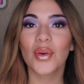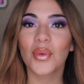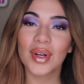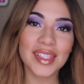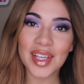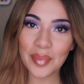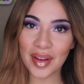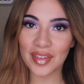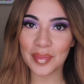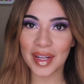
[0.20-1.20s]
What's up,
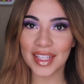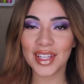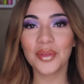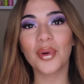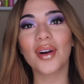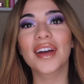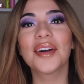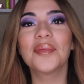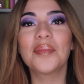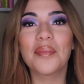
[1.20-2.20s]
everybody?
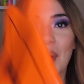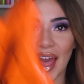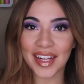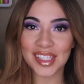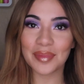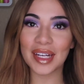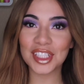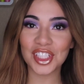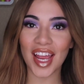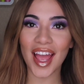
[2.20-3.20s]
Welcome back to my
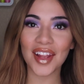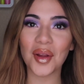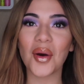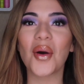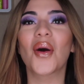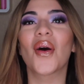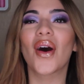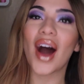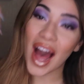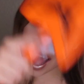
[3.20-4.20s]

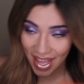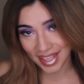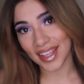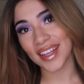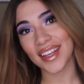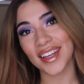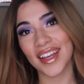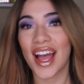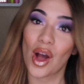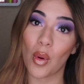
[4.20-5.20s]
channel. Hi,
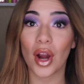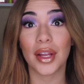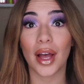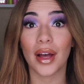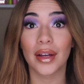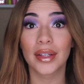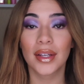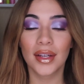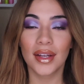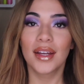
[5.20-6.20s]
how are ya?
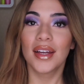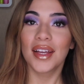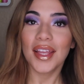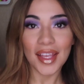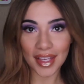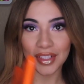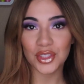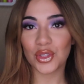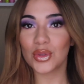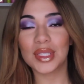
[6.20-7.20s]
In
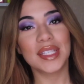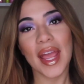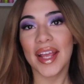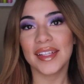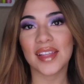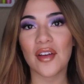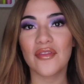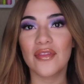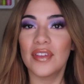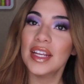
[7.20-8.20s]
today's
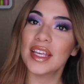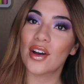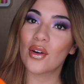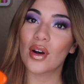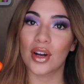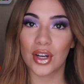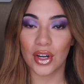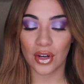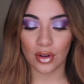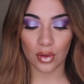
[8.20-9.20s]
video,
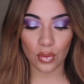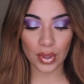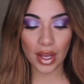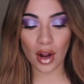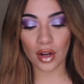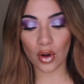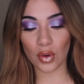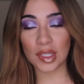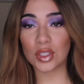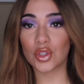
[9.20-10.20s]
girl, we are
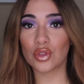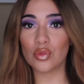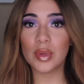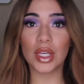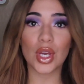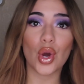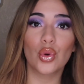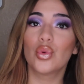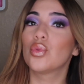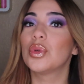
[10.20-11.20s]
going to be
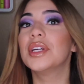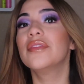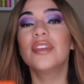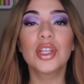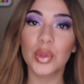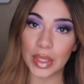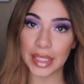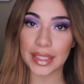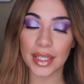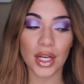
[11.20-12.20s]

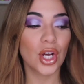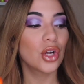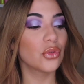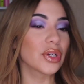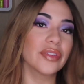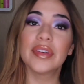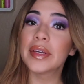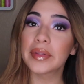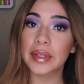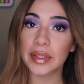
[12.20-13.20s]
reviewing,
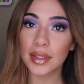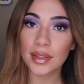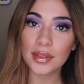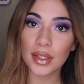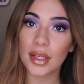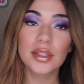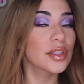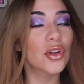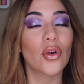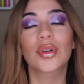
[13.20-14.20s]
revealing,
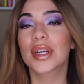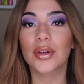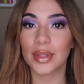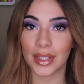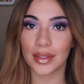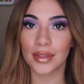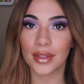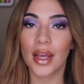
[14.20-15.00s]
tutorialing